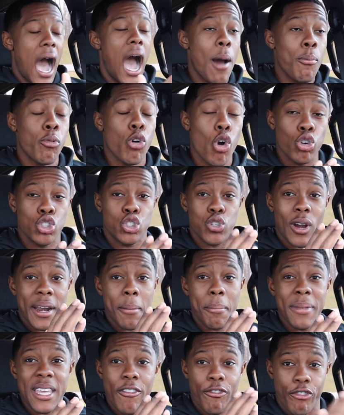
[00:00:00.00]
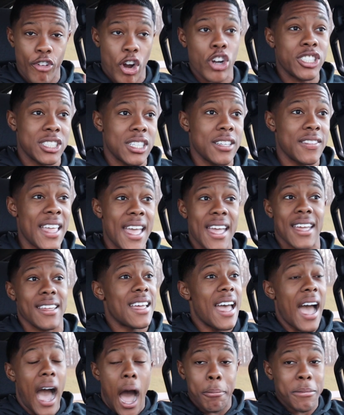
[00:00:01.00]
I'm gonna try to be a version of
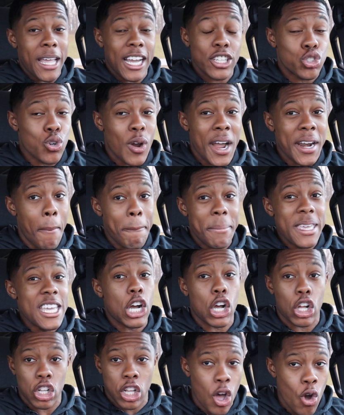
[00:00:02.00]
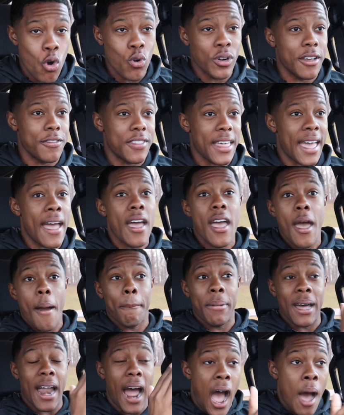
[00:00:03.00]
that. I'm not trying to be a clone of that,
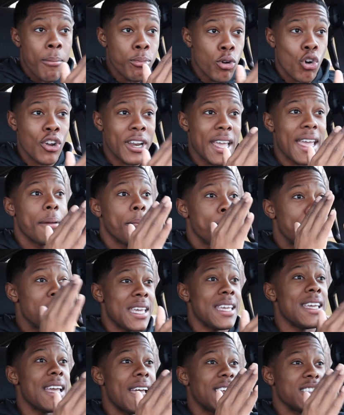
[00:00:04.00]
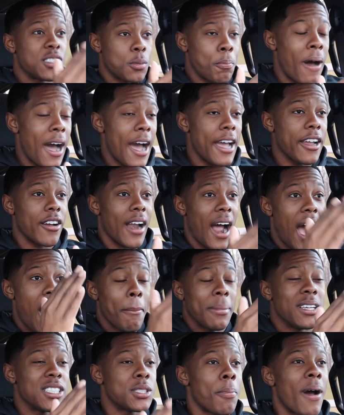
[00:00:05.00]
but I'm gonna be inspired.
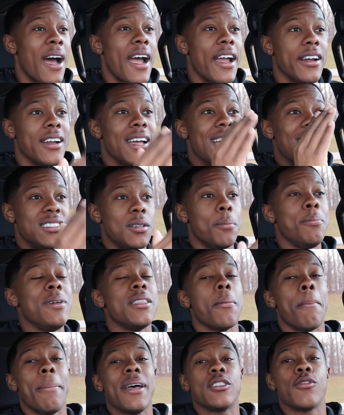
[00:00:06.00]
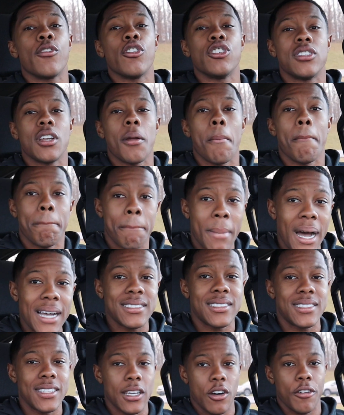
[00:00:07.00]
I'm inspired to be the the best version of
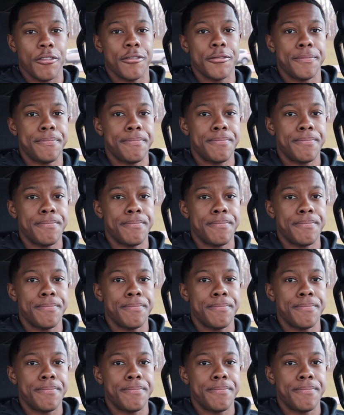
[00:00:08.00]
myself.